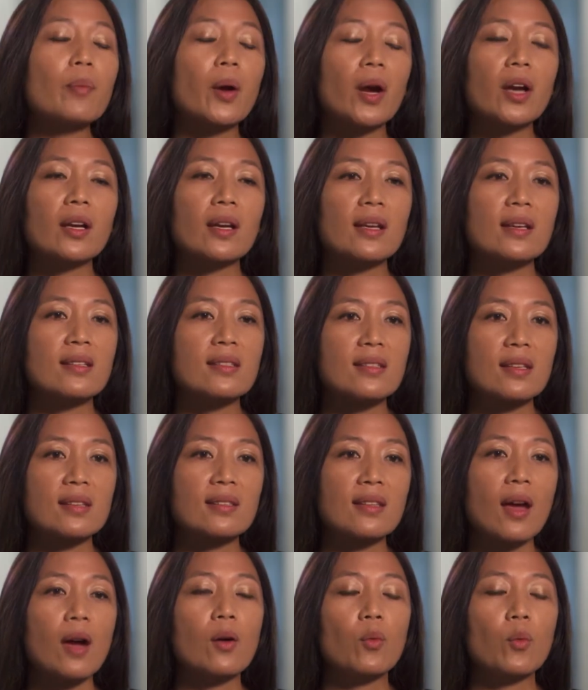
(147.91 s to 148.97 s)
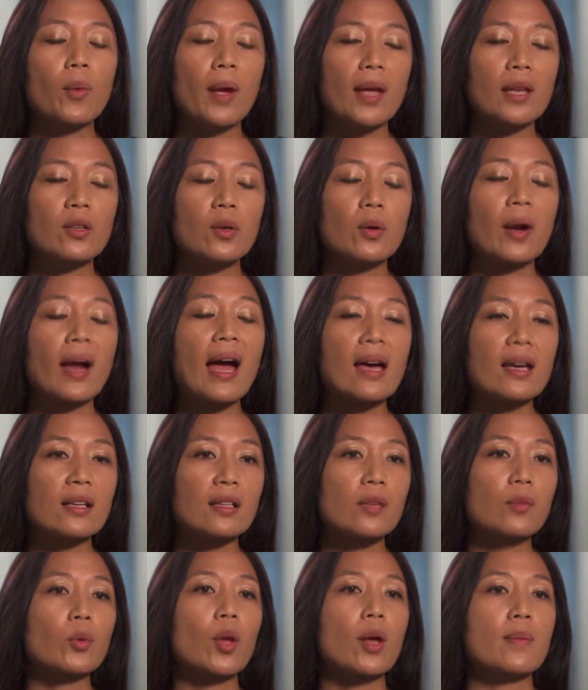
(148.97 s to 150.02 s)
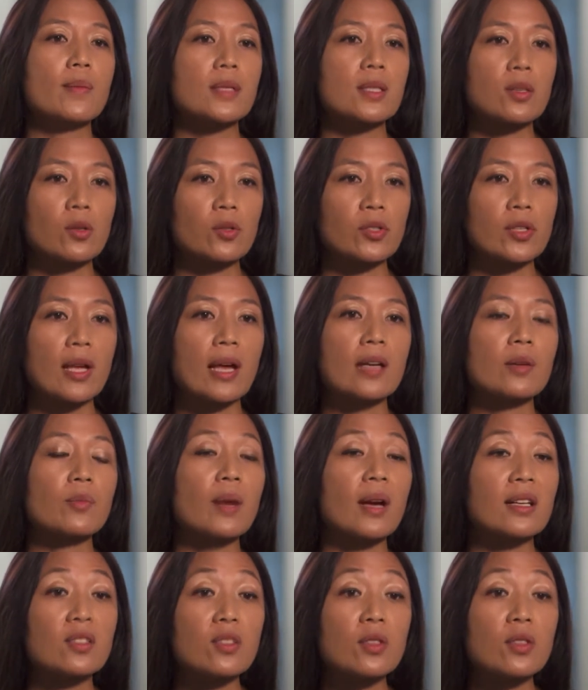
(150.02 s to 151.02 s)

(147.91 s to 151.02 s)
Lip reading: part is that when you're at an employment social enterprise